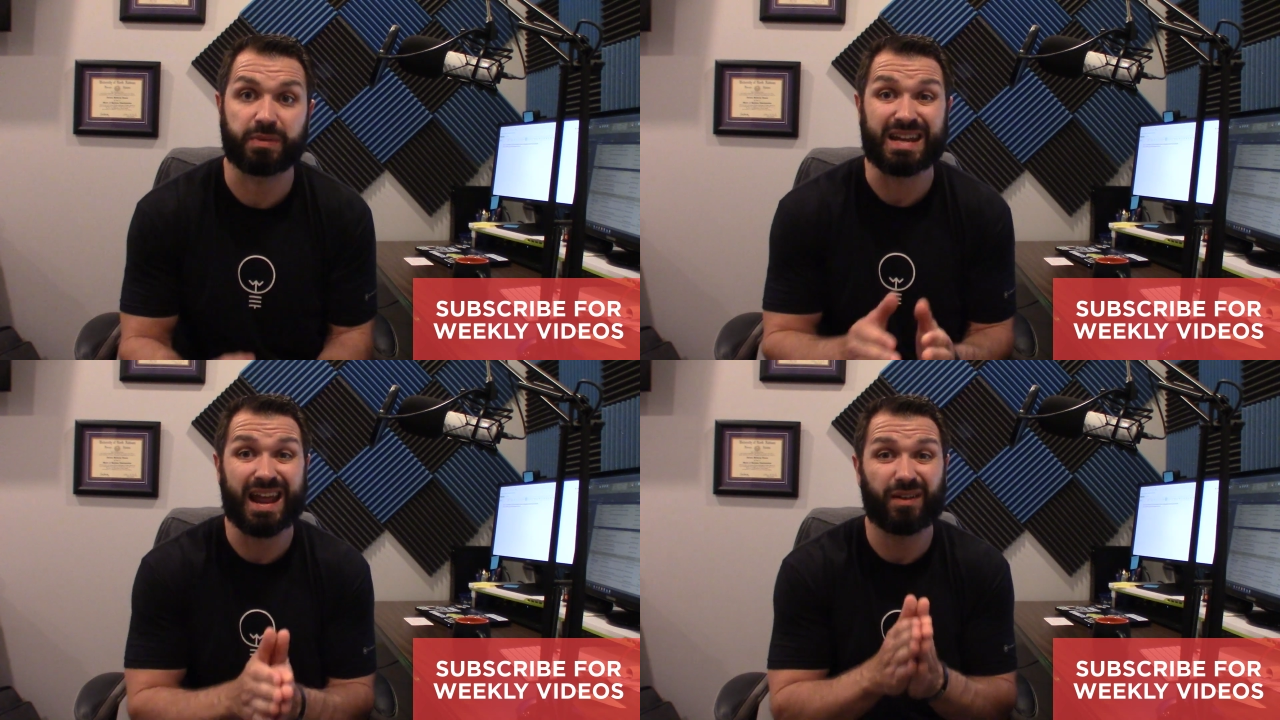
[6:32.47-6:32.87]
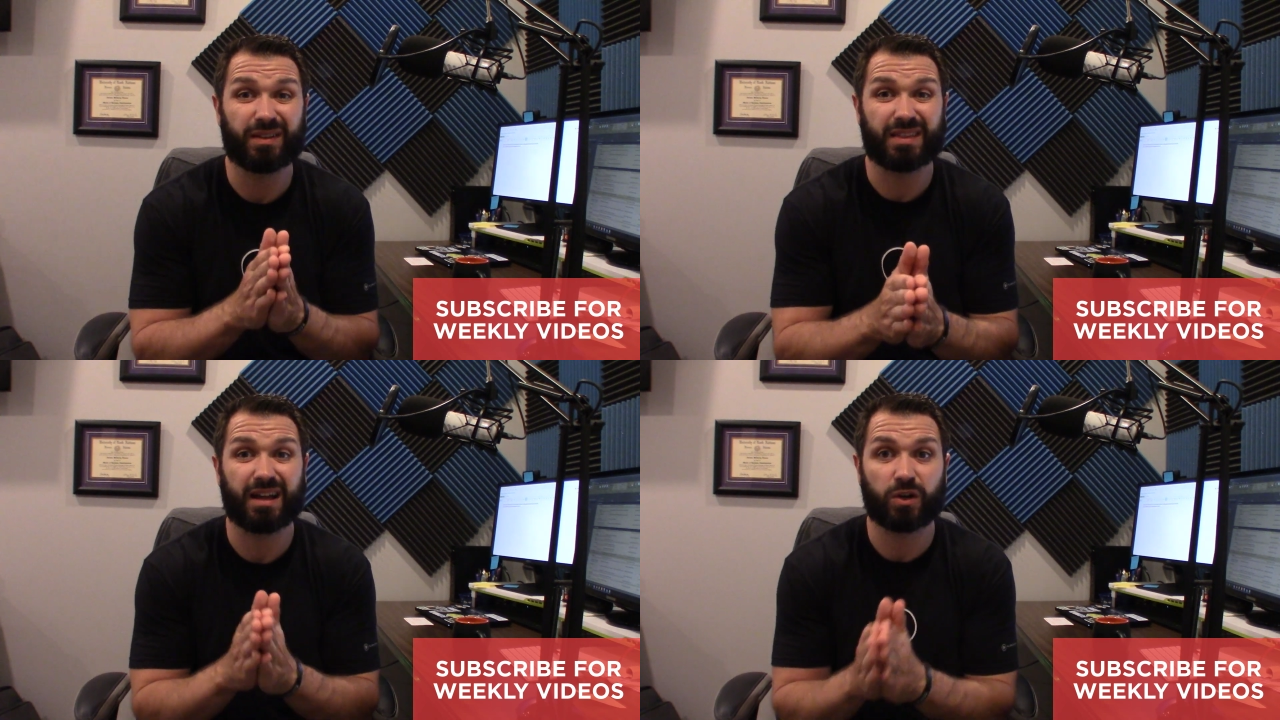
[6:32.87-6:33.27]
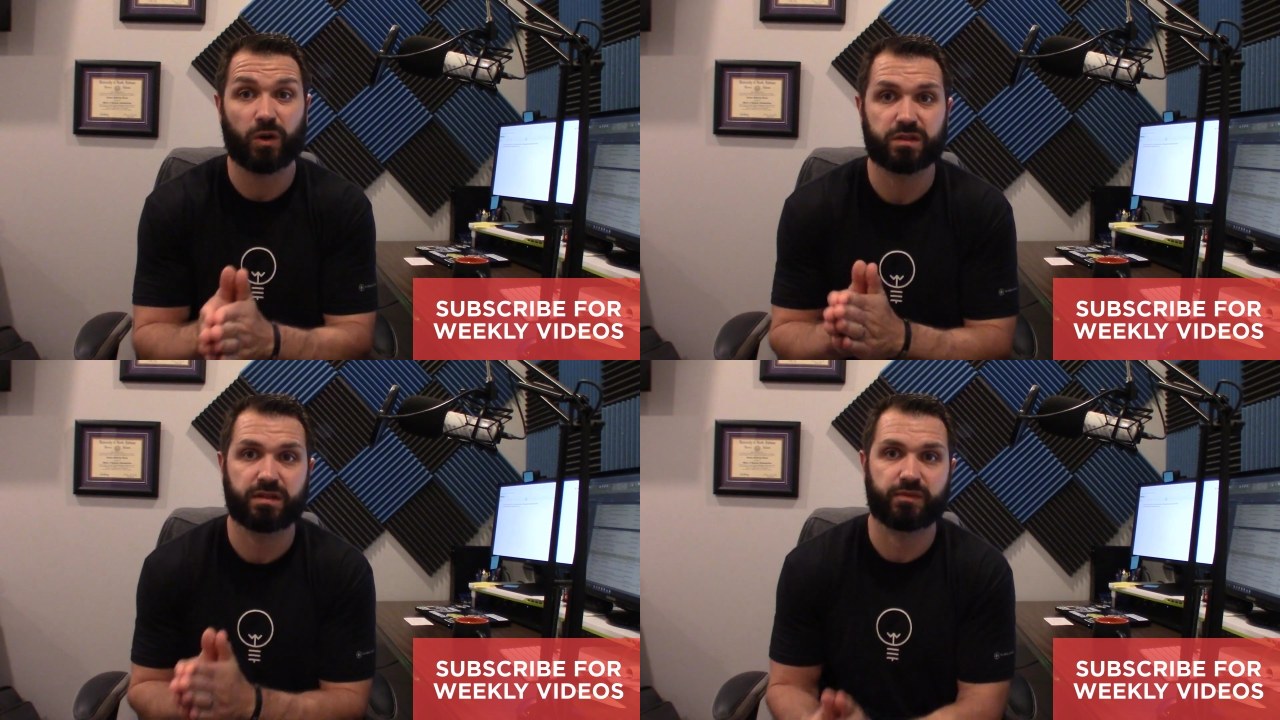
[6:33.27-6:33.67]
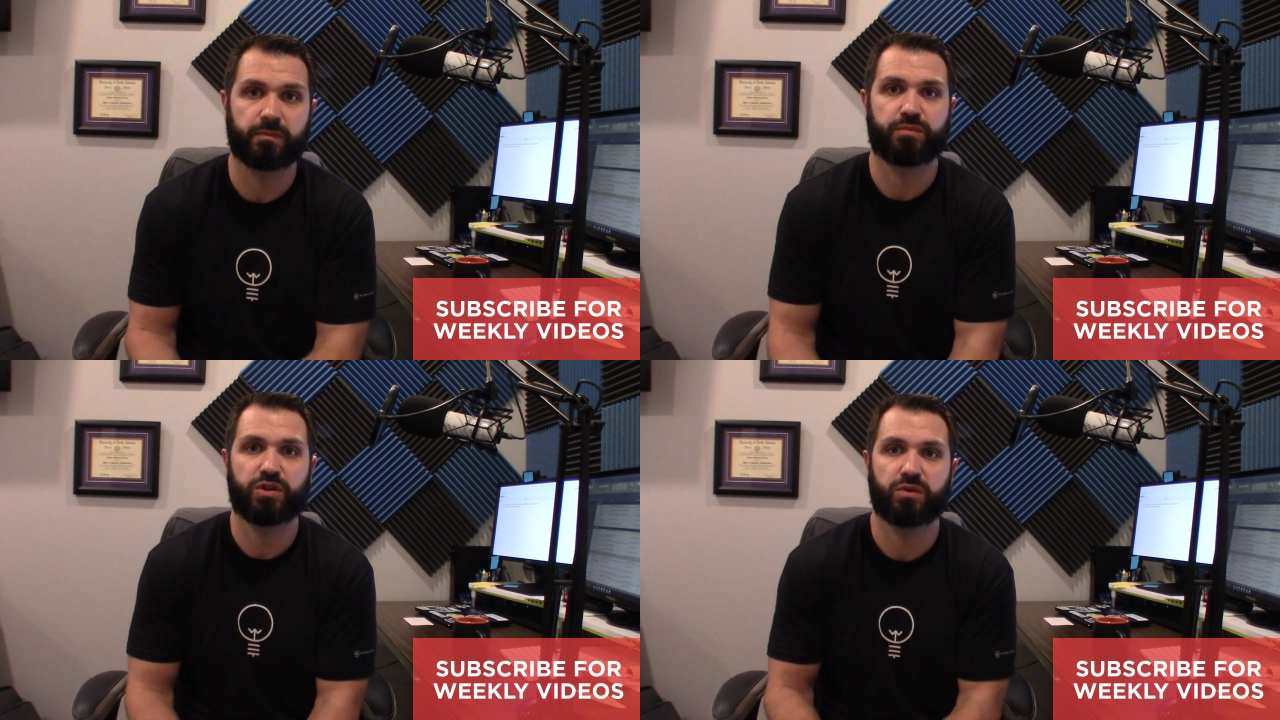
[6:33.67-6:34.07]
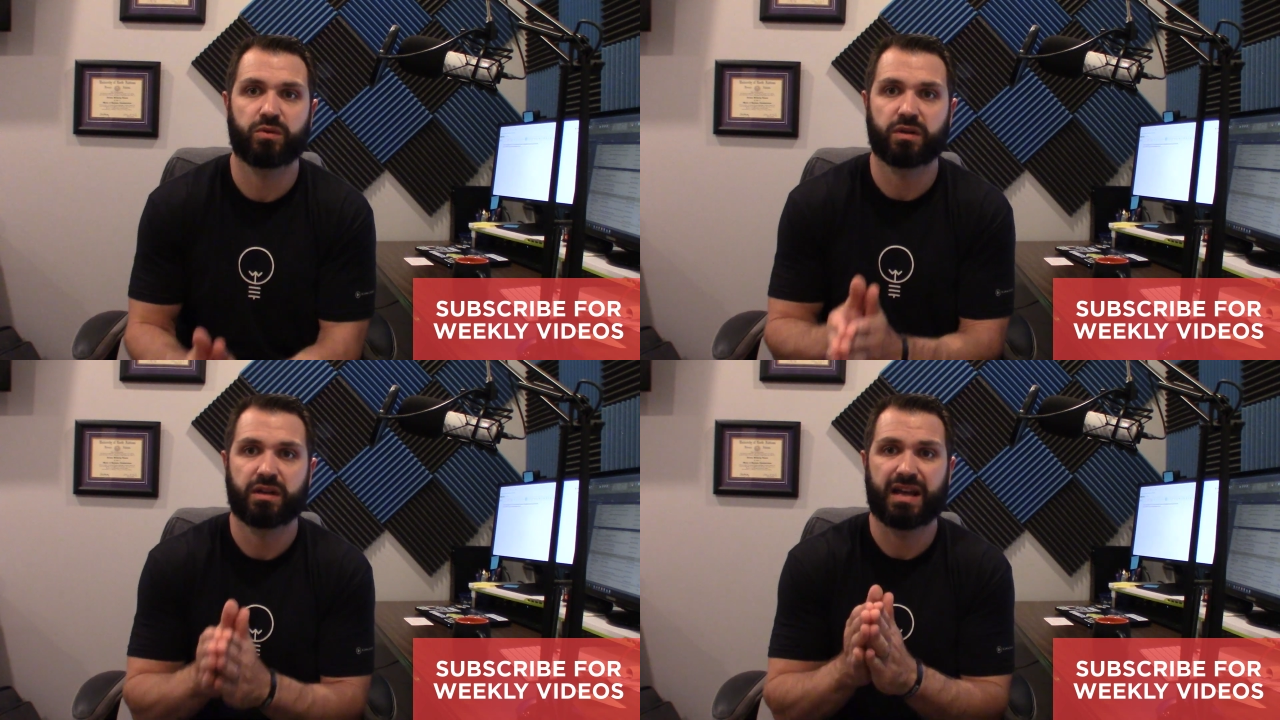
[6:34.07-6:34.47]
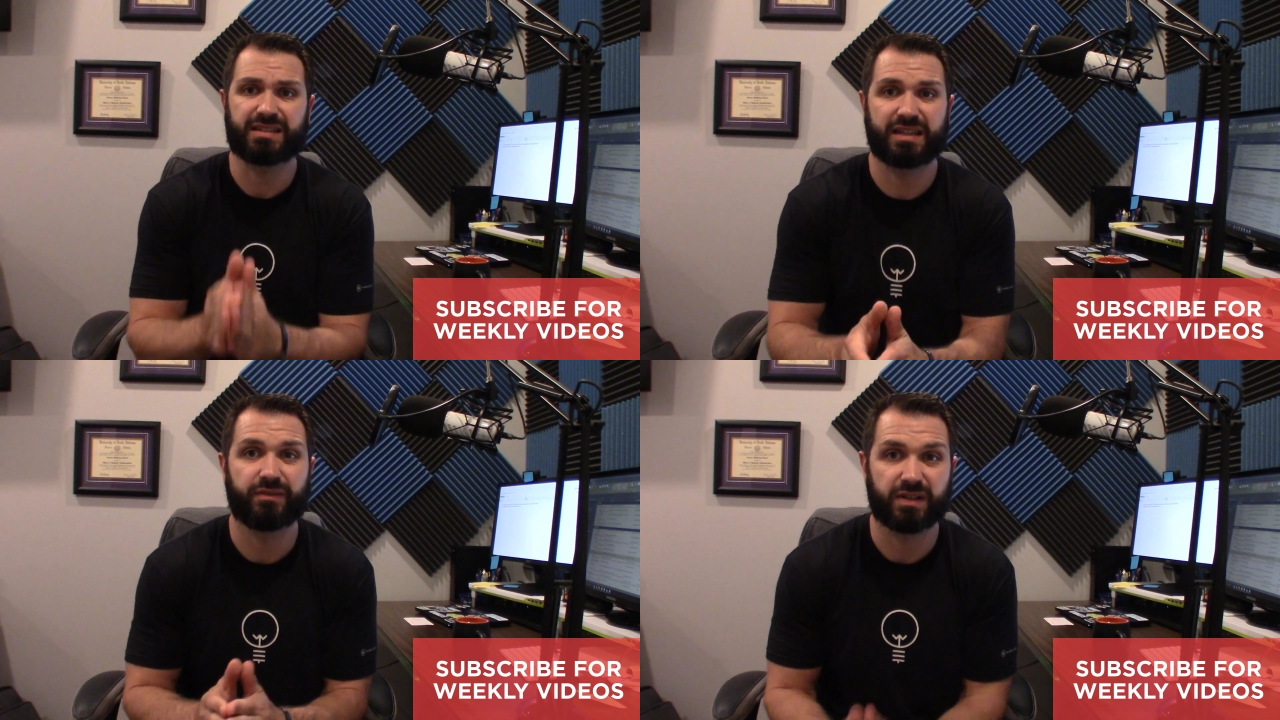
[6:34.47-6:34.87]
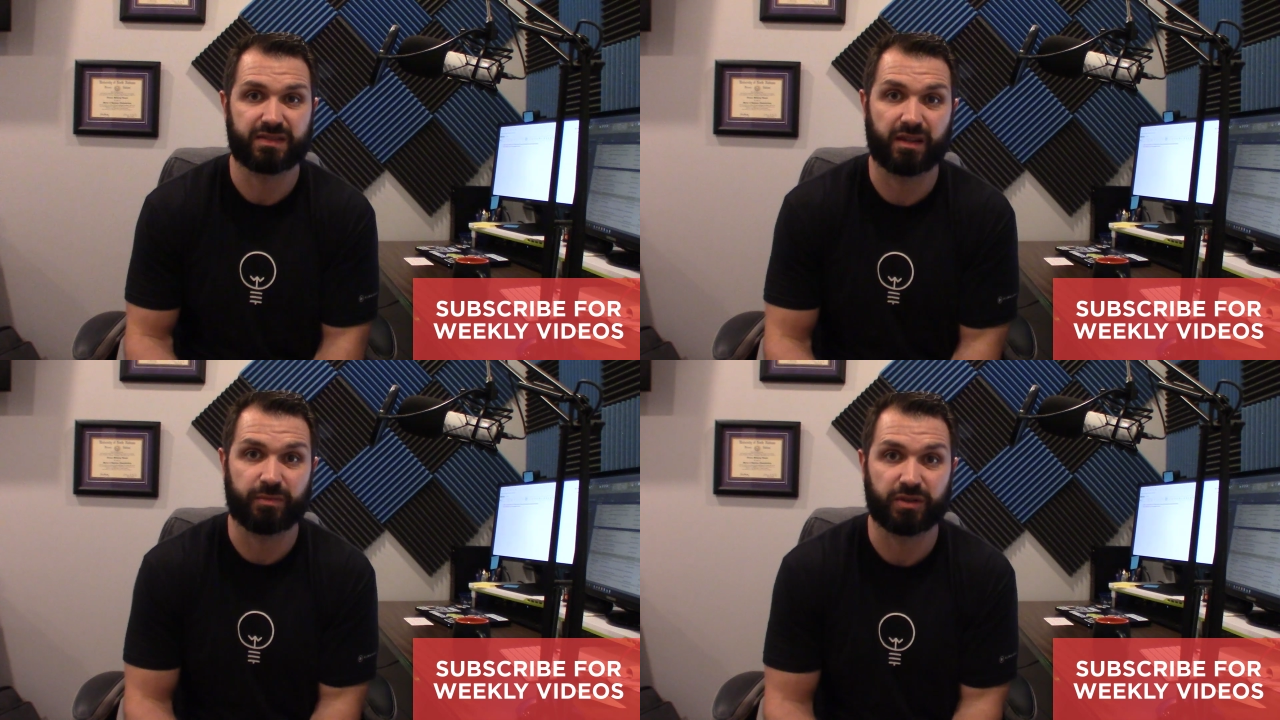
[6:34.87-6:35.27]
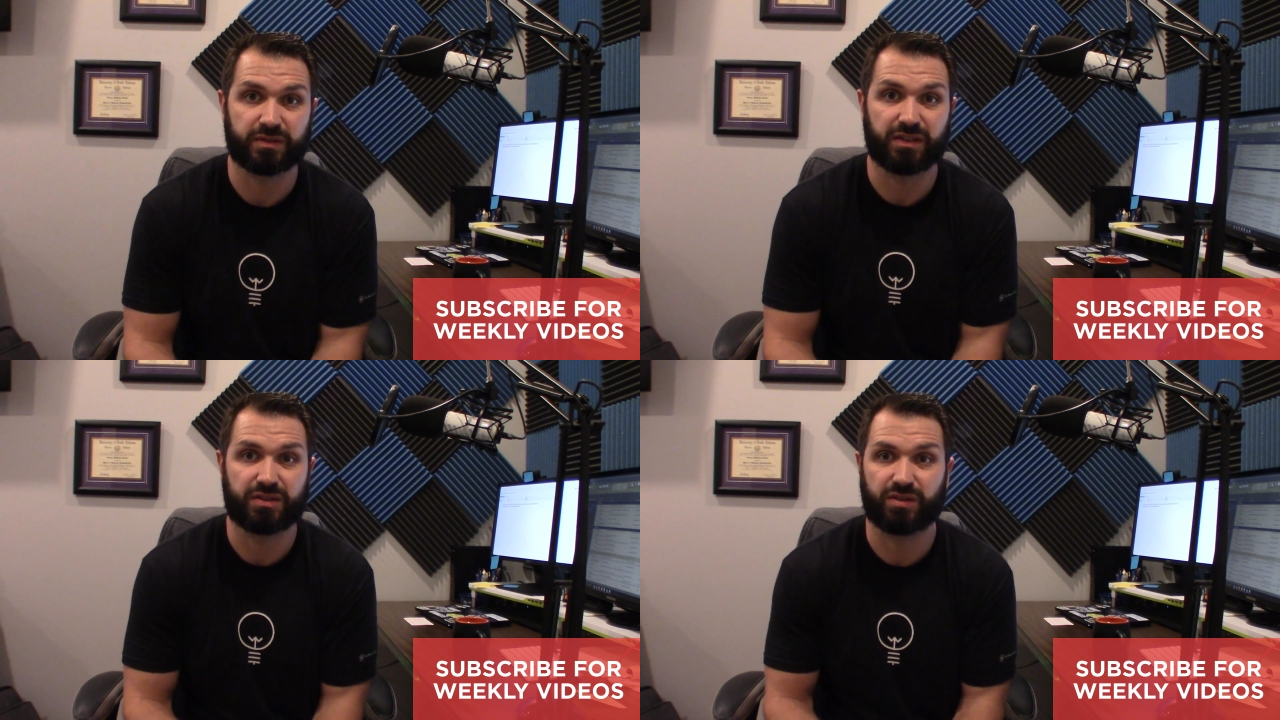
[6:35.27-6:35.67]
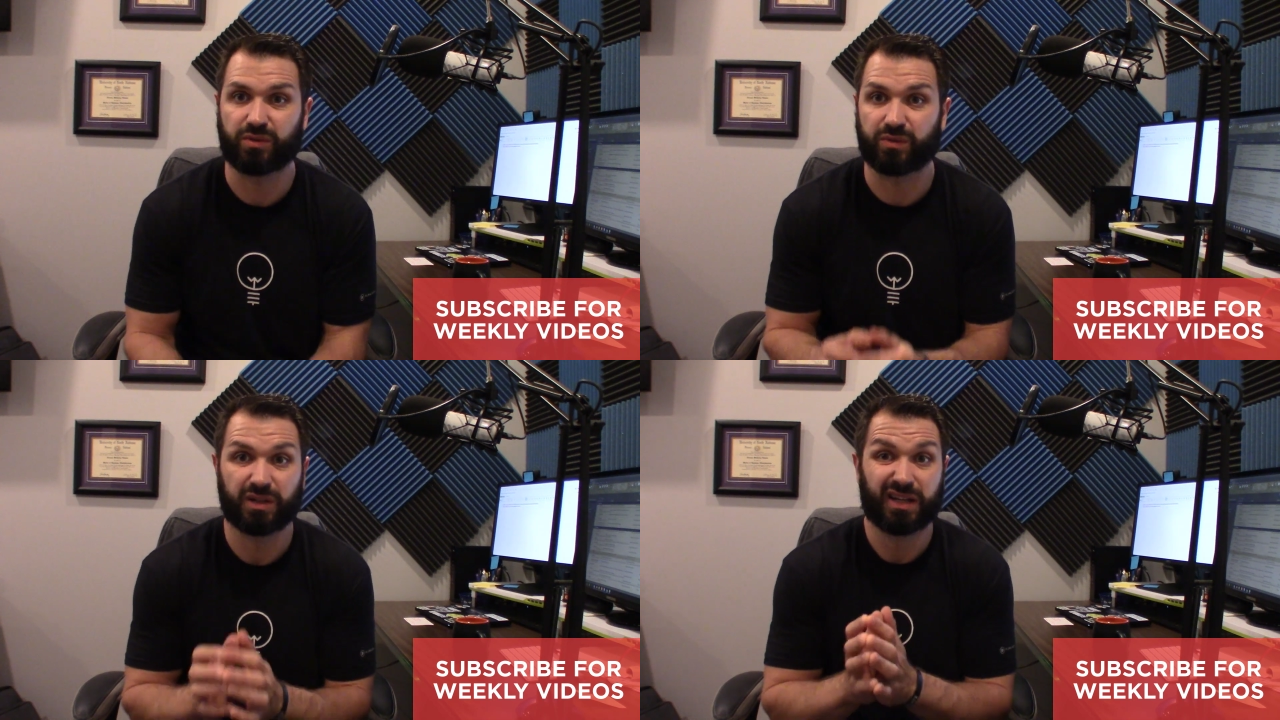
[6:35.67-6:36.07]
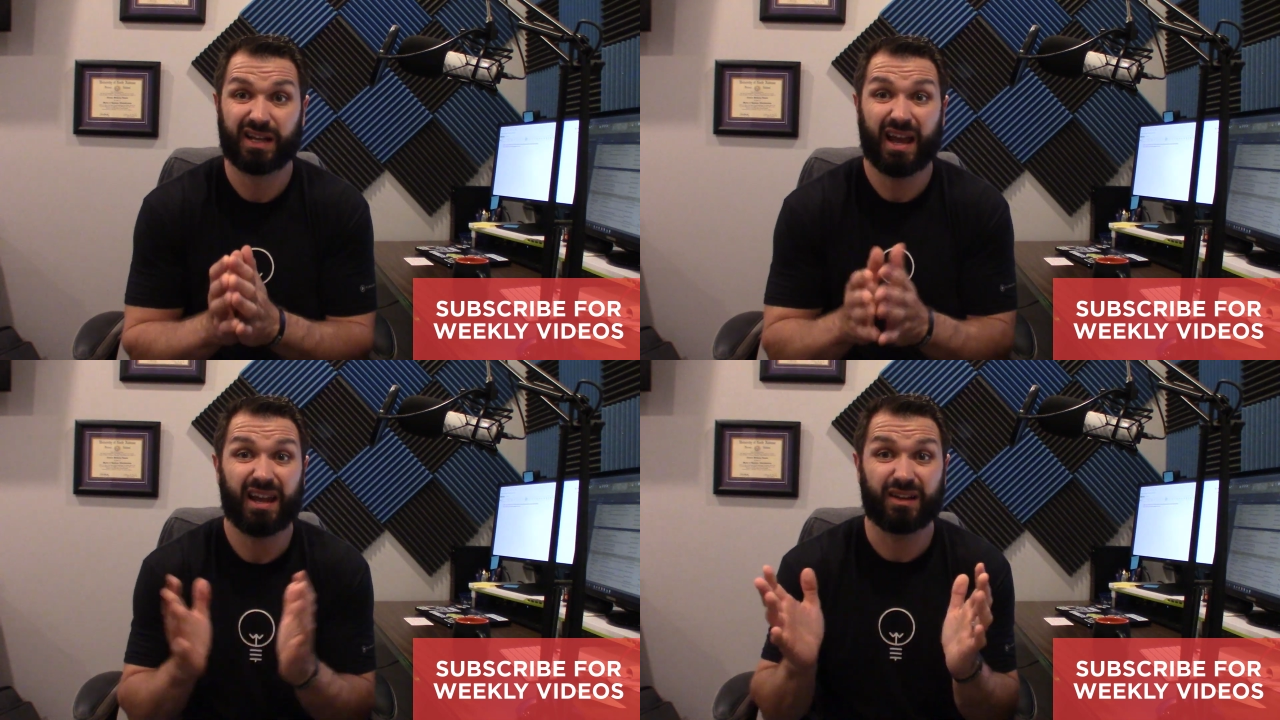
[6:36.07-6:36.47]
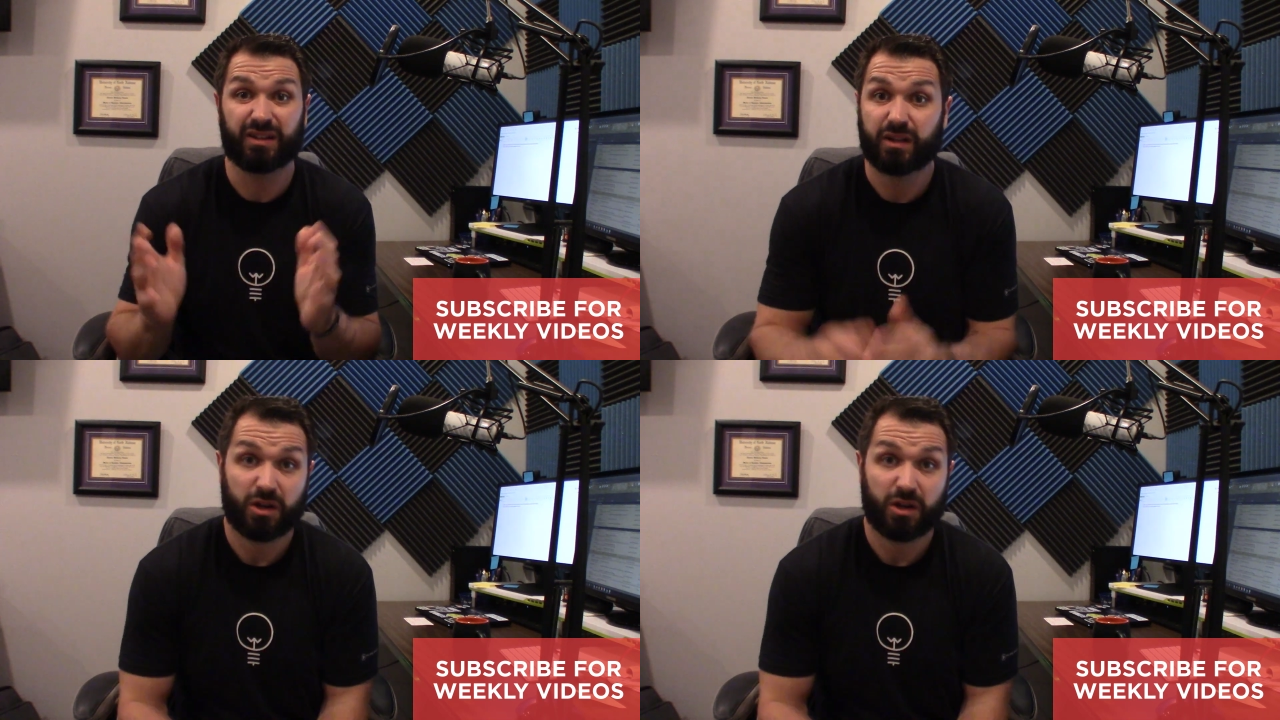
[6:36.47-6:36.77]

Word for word: But now that that cost of compute has given us the ability to, hey,